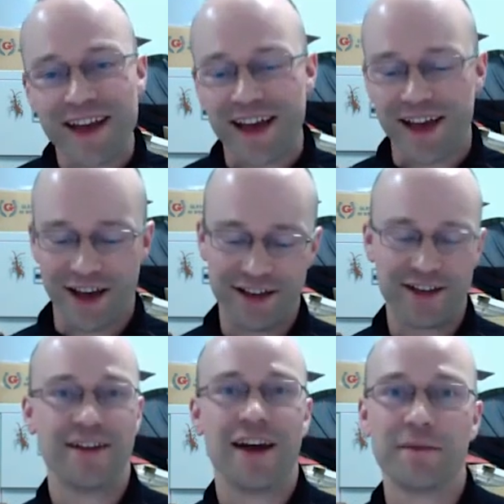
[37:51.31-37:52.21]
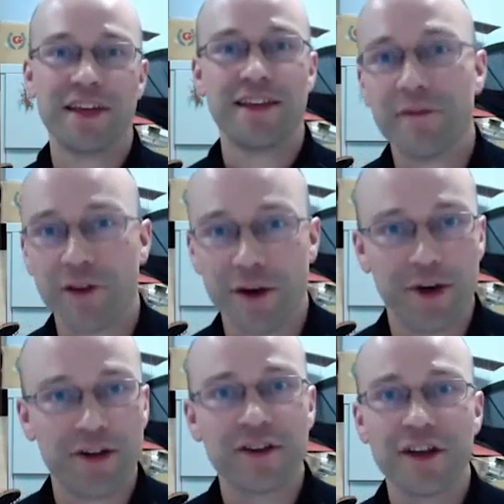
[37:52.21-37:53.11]
I didn't update that very
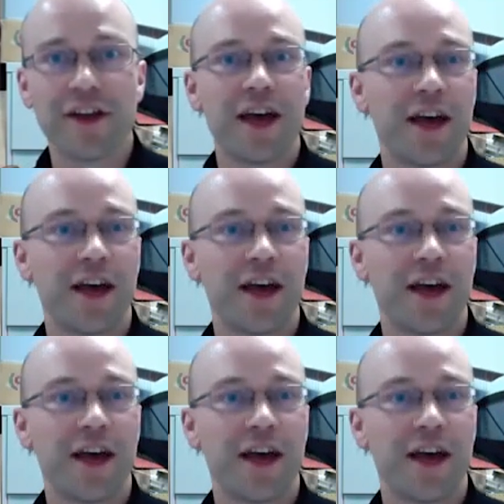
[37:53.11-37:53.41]
much,